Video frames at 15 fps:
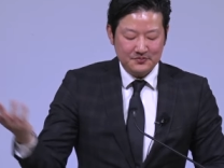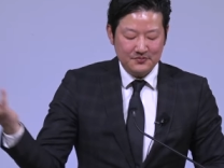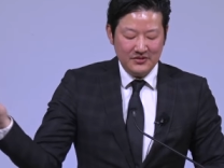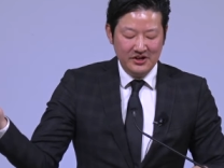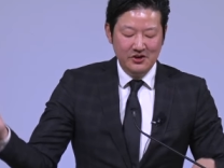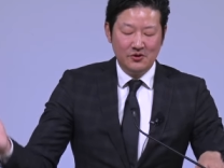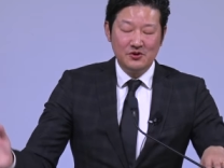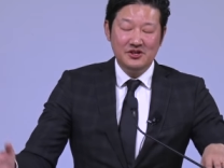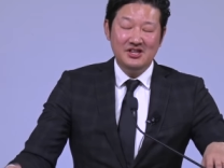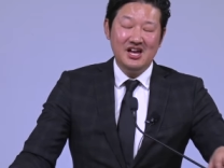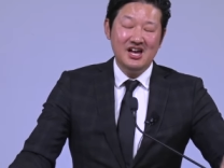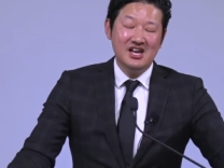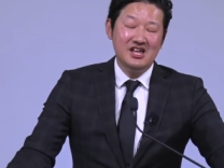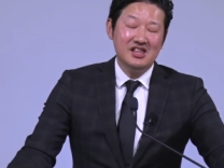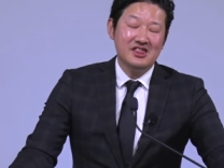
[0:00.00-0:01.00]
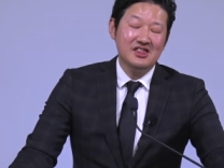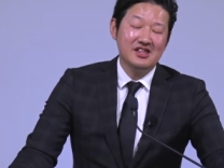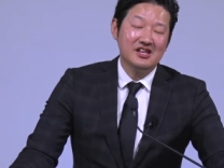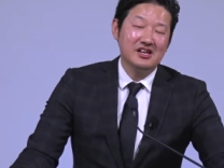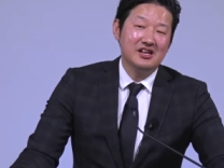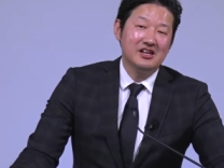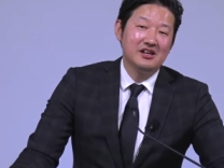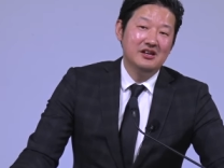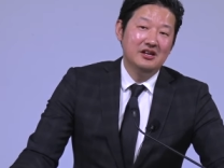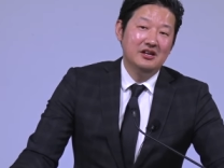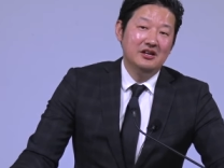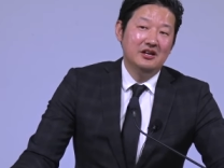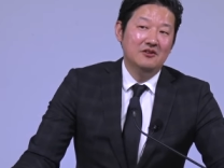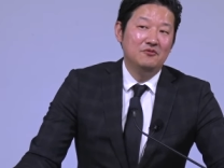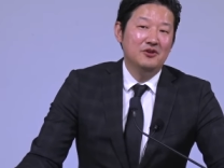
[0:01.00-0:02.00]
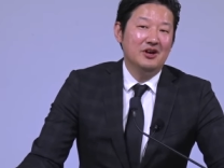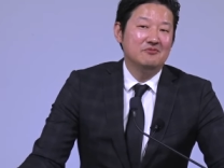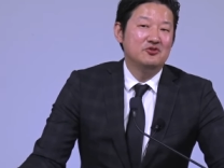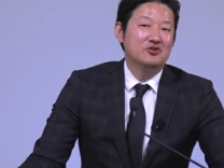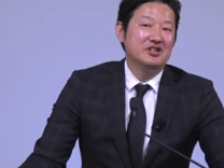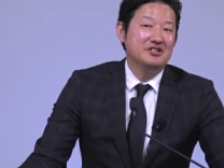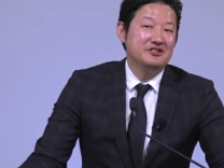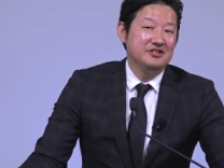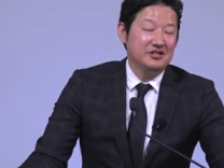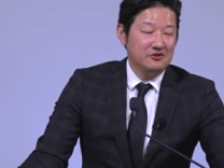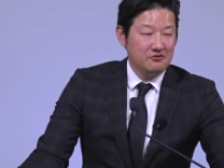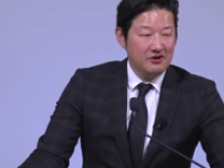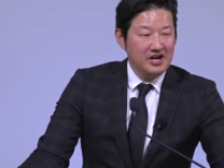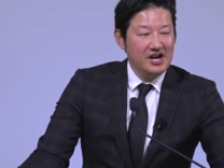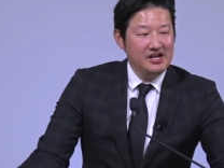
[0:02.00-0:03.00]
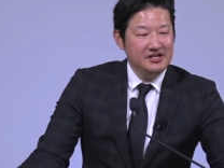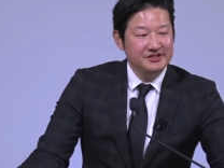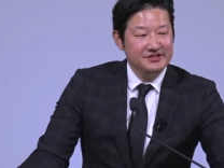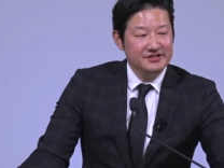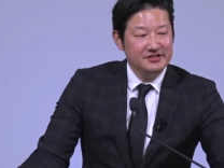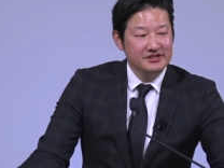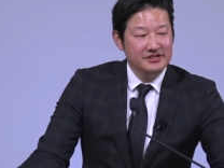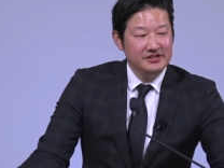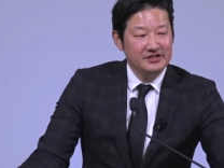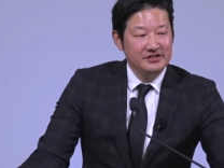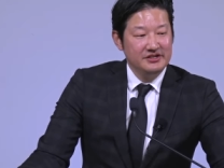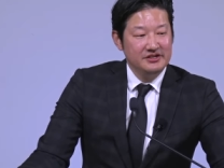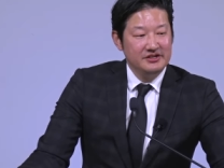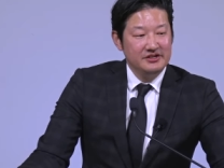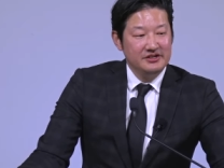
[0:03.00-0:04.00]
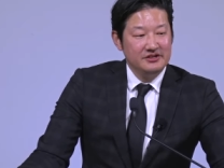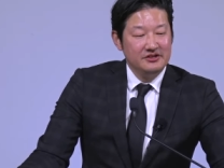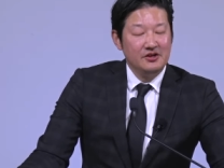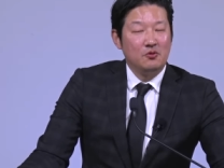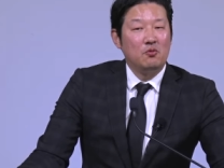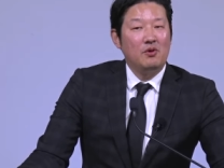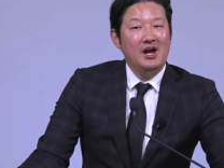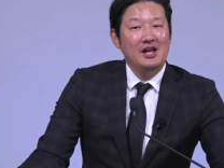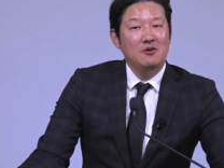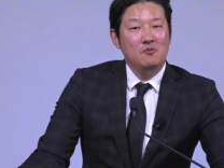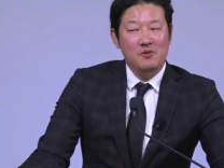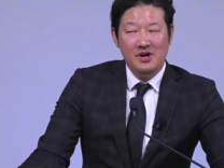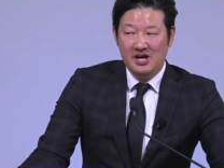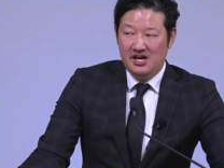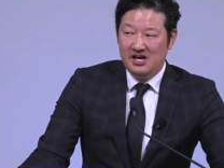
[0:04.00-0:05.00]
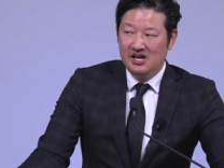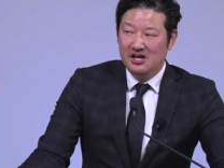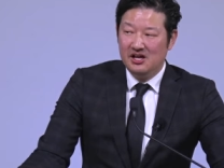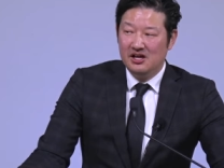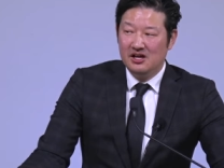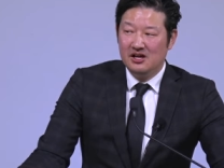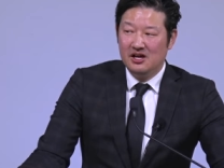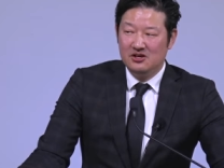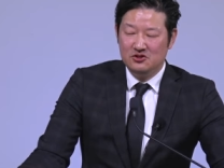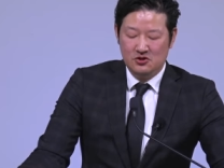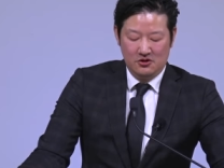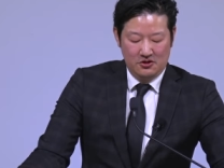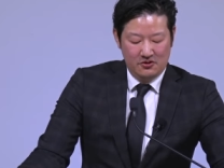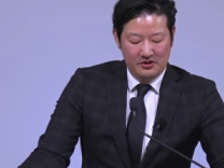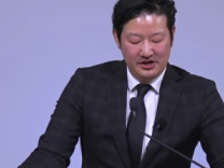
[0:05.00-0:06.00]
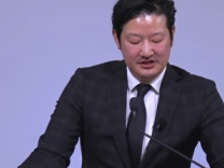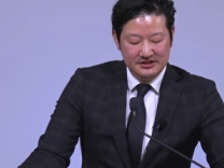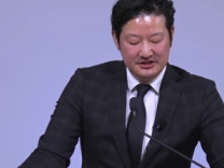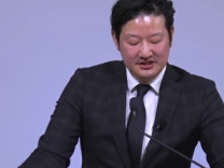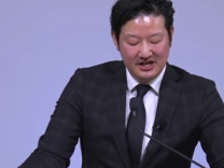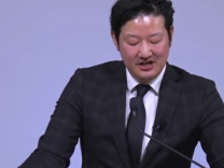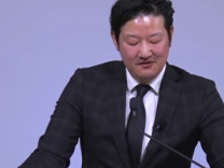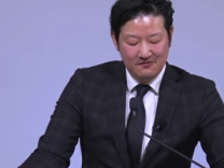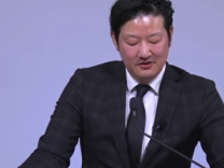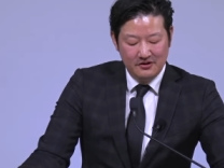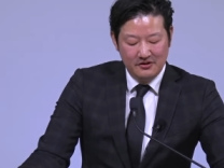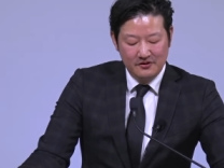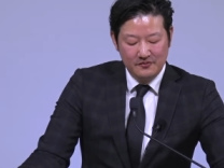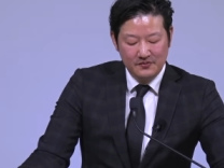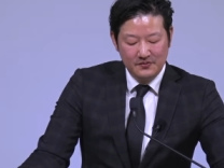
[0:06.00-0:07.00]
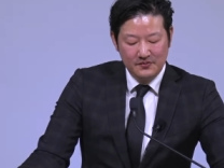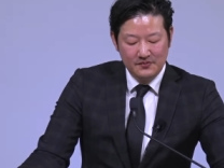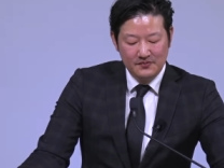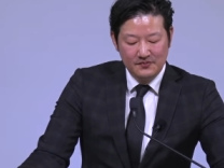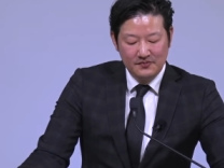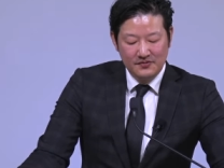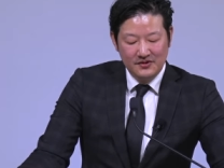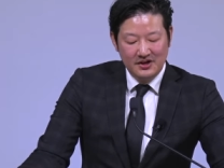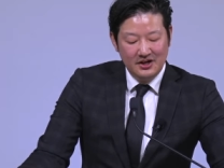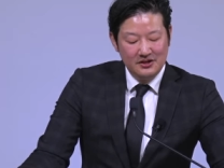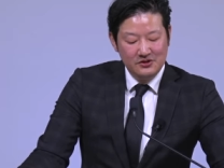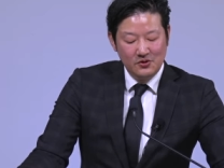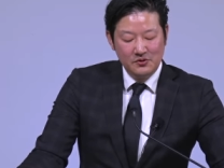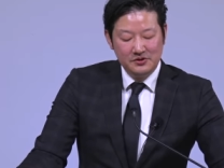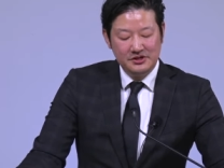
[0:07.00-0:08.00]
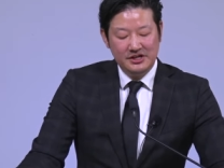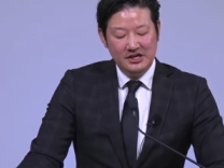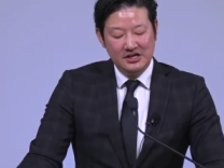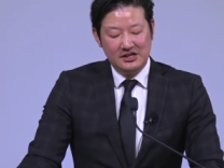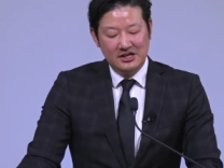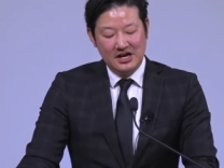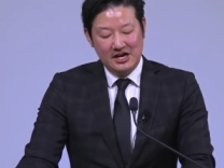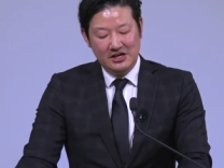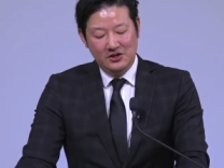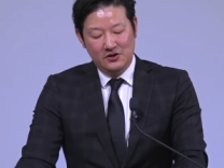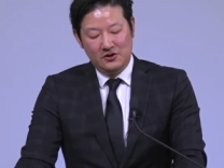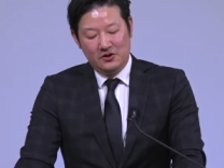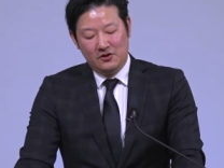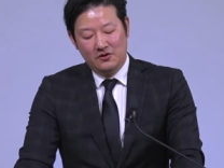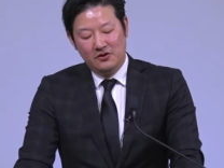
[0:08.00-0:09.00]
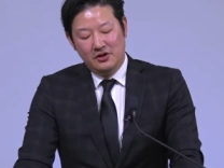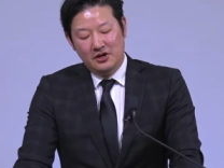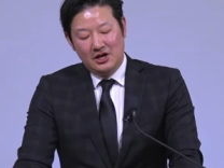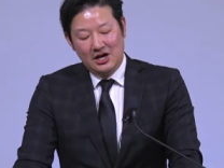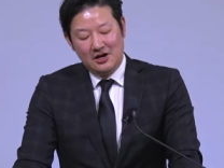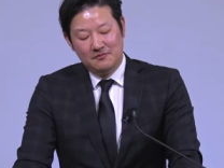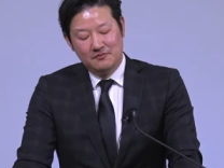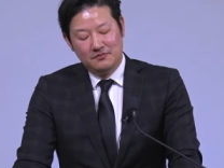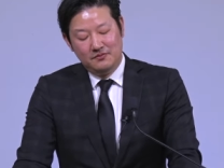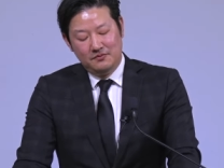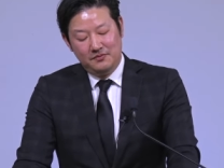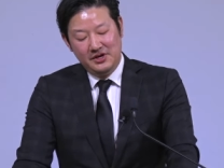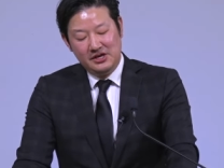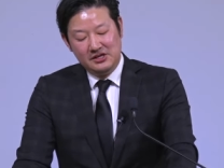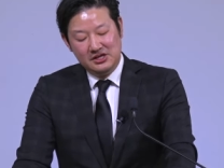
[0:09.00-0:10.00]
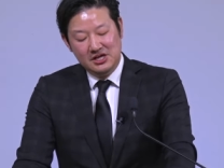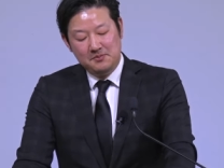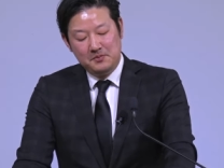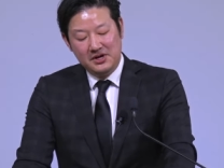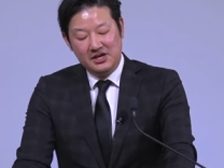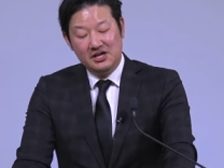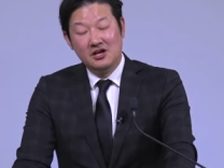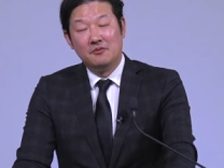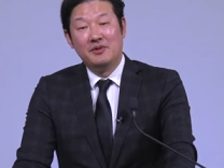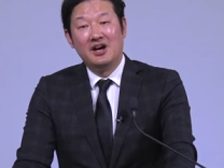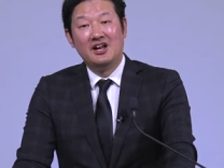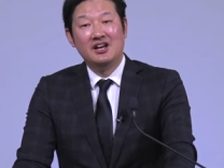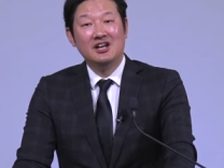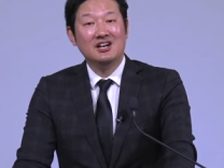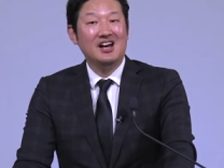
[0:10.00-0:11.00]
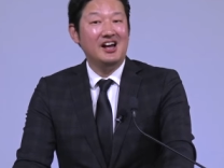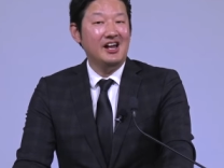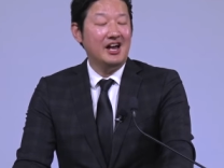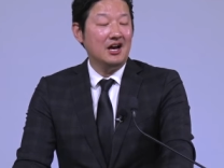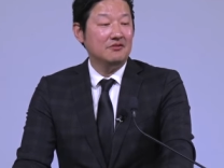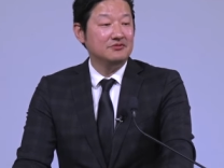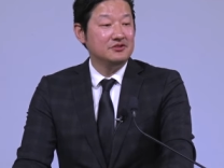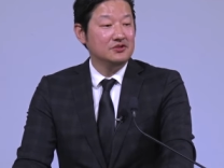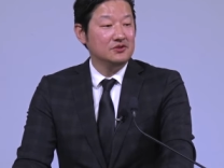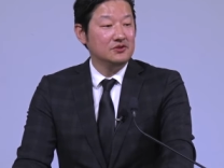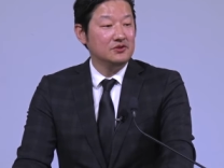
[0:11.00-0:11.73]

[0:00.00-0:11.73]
your death if you have trusted Christ Amen. the right way yes. as your Lord and Savior. And don't think that, you know, I'm being nitpicky about it. I have to.